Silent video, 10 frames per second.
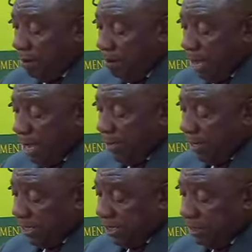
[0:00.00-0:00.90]
May
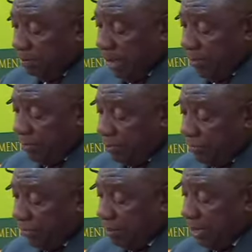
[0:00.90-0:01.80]
this month
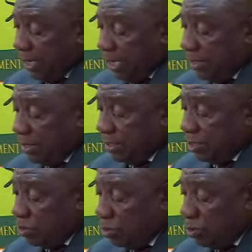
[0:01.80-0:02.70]
of Ramadan
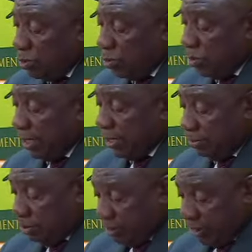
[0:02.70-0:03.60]
renew you
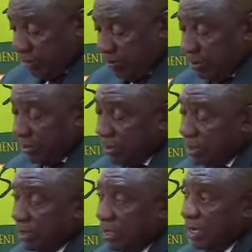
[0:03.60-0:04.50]
as
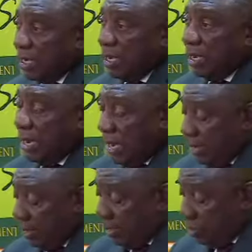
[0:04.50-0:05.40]
Muslims
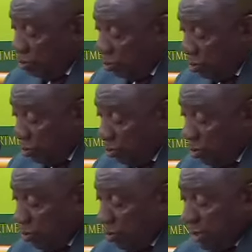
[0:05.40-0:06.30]
and renew
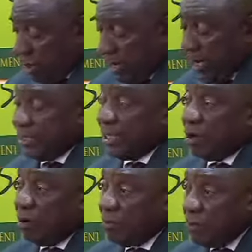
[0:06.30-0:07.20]
you as
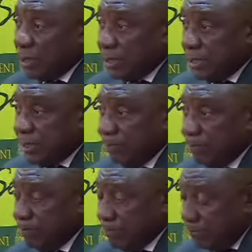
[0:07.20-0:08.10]
a community
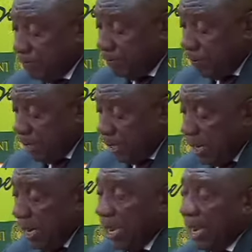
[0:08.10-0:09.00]

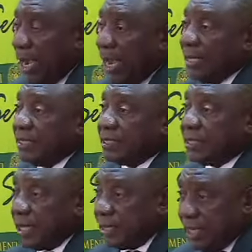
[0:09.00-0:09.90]
and
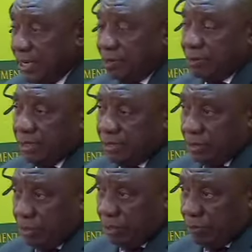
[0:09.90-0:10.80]
strengthen your
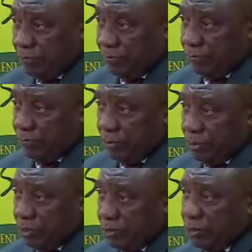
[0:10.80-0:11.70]
resolve
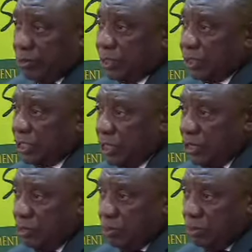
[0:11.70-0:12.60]
to
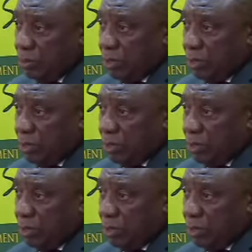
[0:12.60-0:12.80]
continue